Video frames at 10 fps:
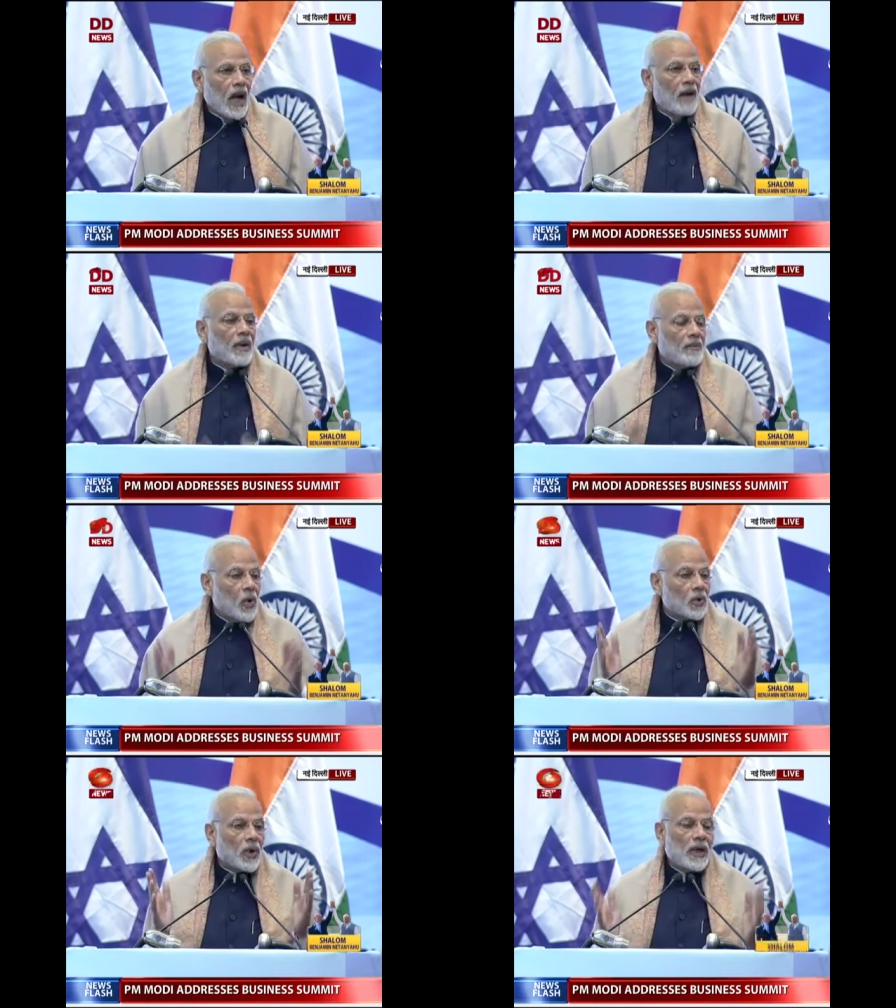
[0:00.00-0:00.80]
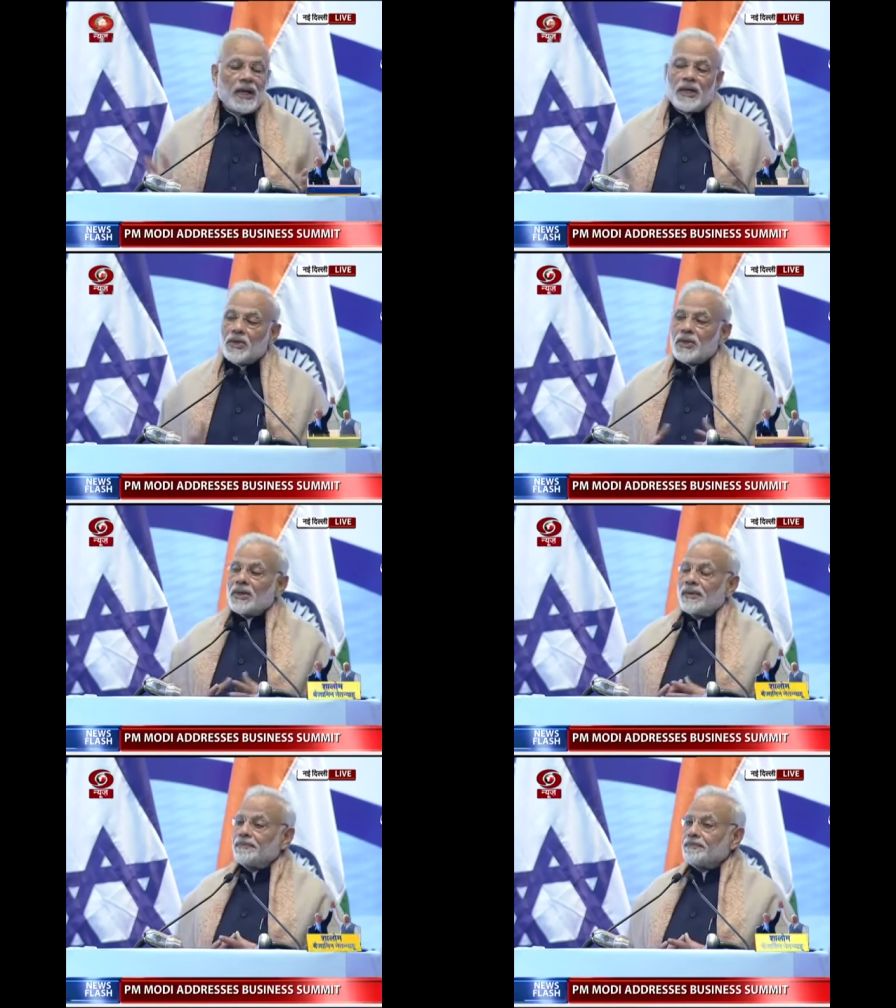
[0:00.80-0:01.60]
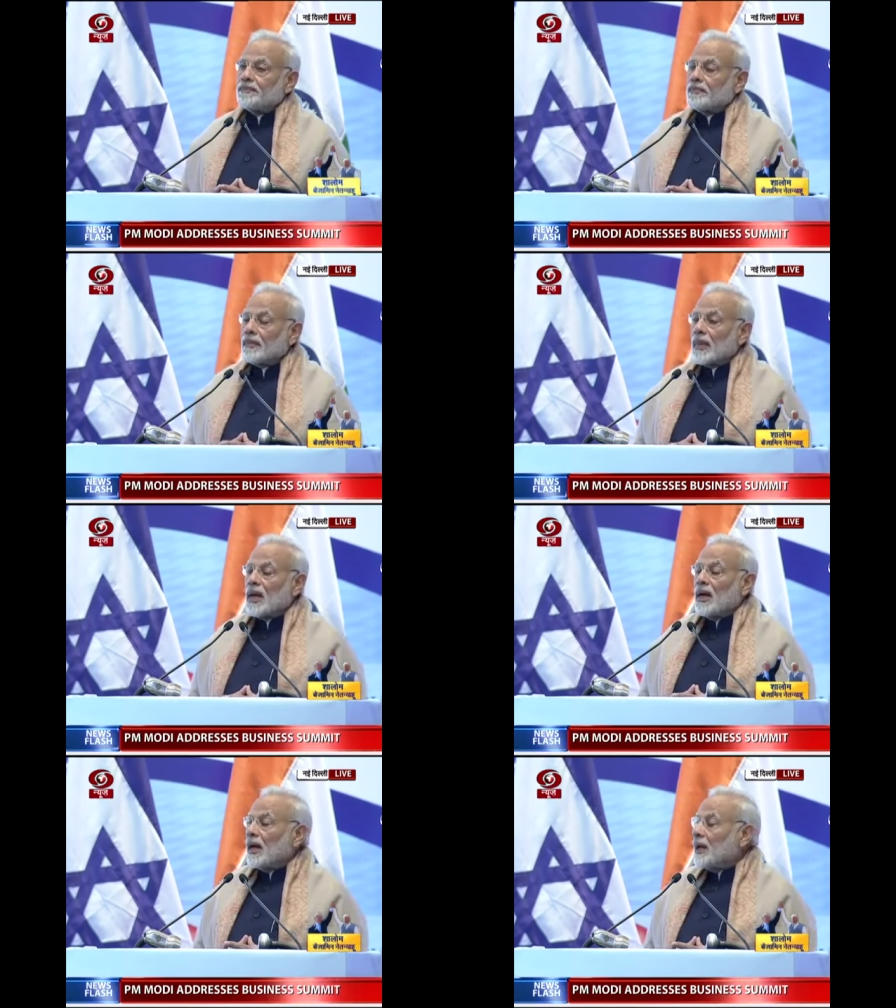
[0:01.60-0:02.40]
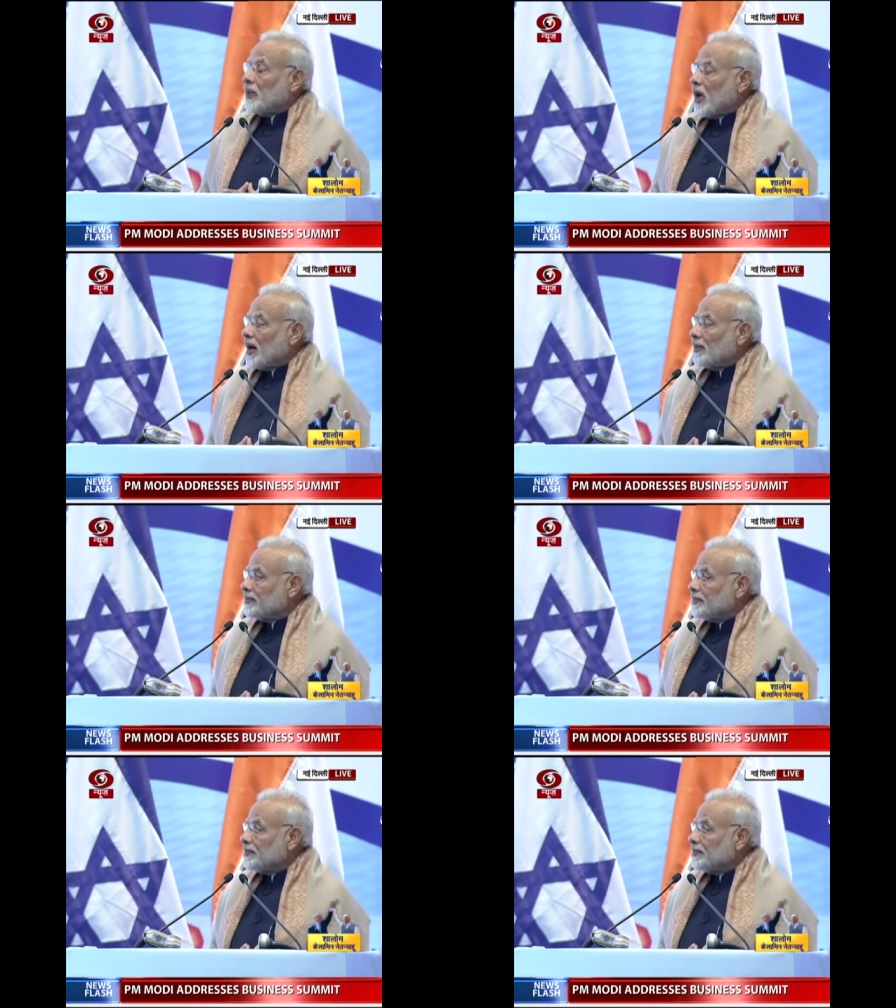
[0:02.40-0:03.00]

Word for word: Our motto is reform,